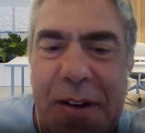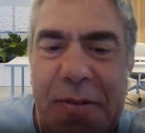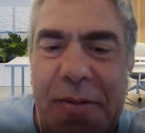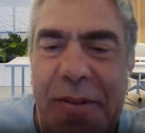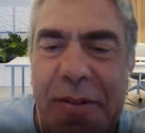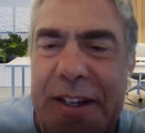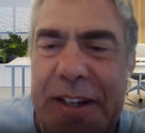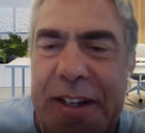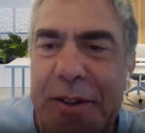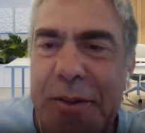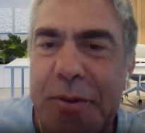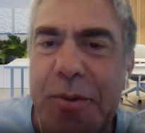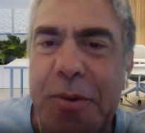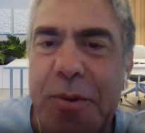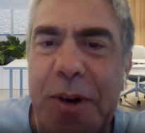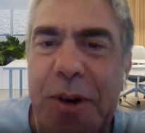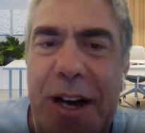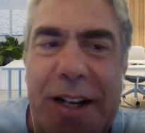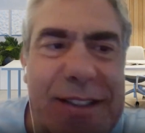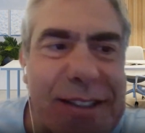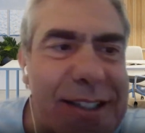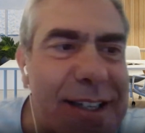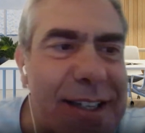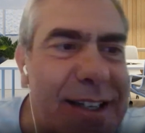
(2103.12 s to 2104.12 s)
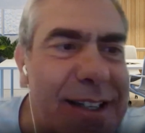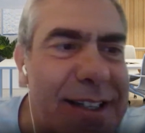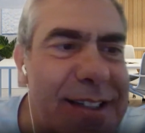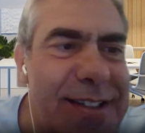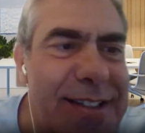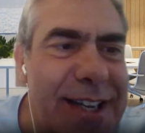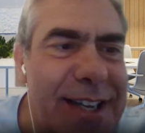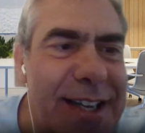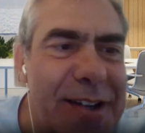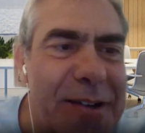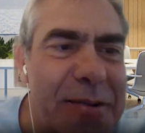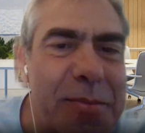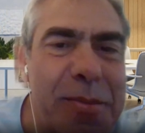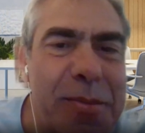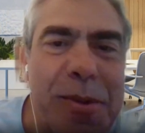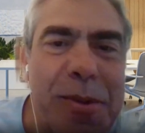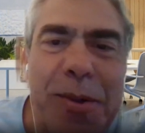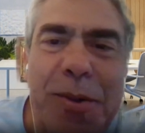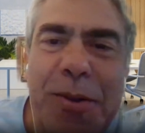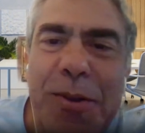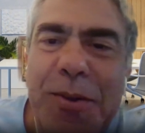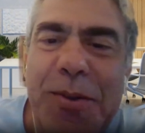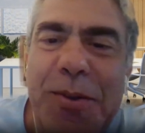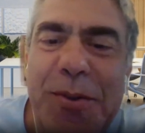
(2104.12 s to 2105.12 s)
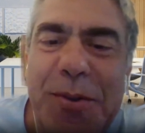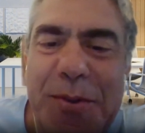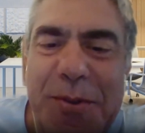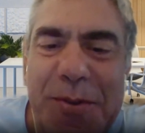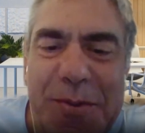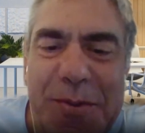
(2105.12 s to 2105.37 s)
feel free to ask Jacopo.